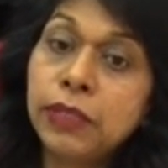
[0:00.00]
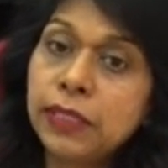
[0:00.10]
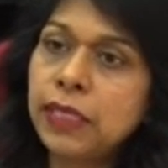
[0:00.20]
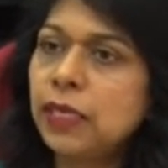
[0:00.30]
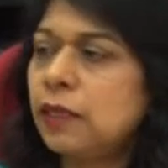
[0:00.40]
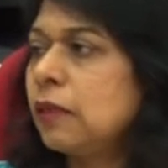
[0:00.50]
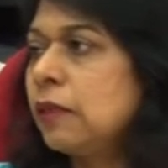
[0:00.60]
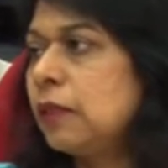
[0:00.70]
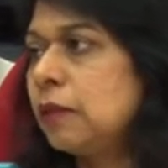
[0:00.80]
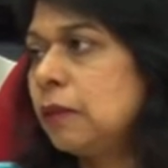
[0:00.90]
retain
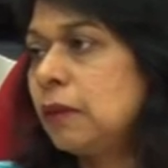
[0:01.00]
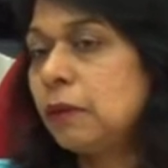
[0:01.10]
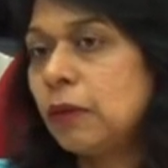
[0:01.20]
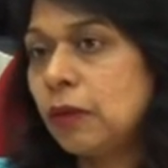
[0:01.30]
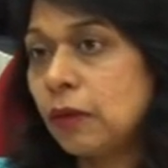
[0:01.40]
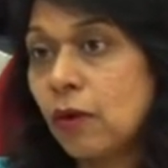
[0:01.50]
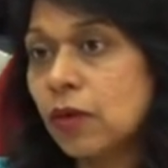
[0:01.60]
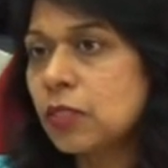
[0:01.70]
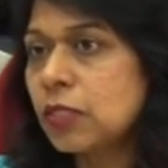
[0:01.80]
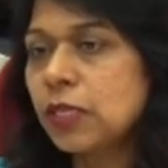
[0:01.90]
the
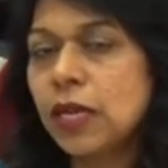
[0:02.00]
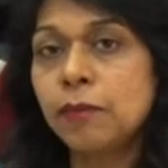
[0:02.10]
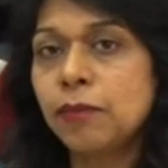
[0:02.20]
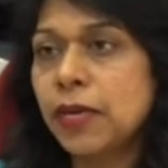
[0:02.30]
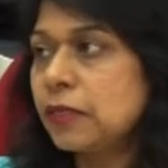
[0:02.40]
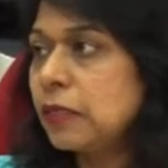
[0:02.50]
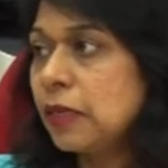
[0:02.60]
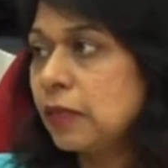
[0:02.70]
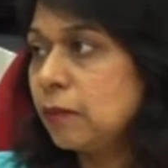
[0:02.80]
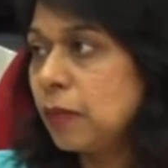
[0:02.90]
costing and pricing
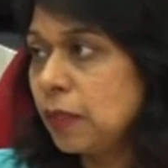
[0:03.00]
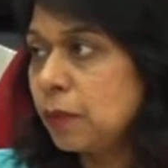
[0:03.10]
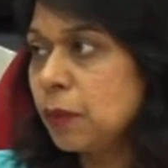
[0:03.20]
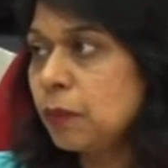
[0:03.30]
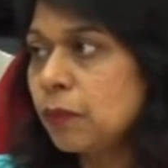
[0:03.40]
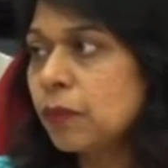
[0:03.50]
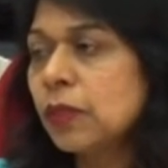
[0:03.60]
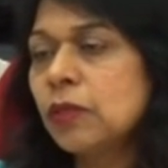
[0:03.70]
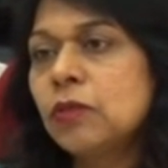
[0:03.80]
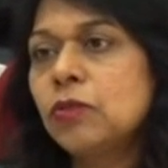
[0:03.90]
at the minimum.
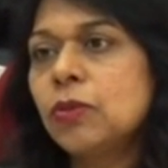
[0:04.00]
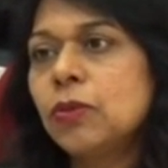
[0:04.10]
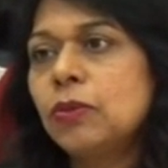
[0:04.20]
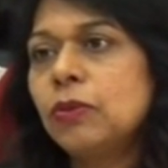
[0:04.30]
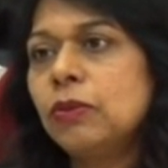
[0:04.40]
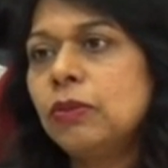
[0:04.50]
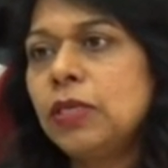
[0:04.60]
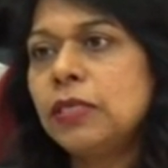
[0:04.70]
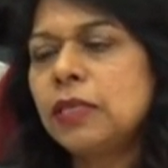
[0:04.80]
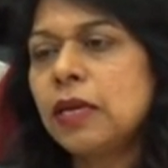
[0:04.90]
So
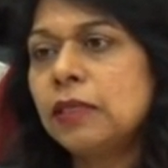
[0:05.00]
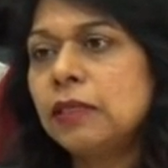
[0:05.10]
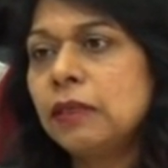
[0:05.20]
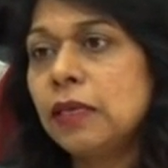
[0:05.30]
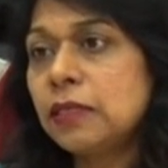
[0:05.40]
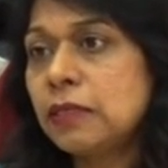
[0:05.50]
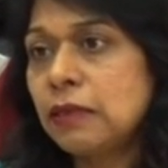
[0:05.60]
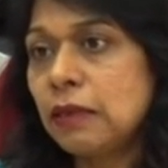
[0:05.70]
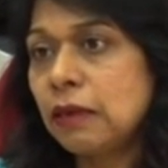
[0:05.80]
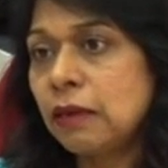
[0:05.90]
these are the things
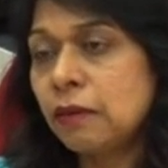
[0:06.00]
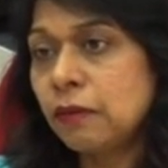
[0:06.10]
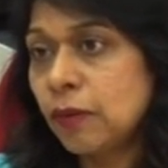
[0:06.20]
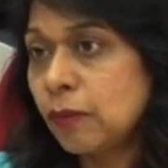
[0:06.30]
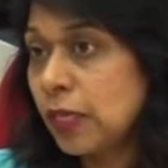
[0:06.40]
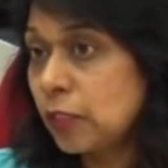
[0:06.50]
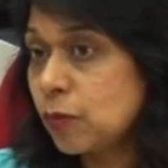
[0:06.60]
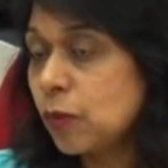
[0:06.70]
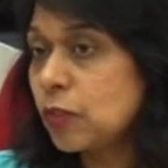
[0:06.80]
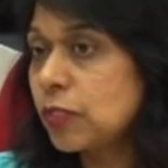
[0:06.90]
from the
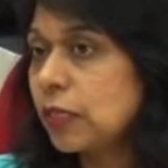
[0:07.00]
export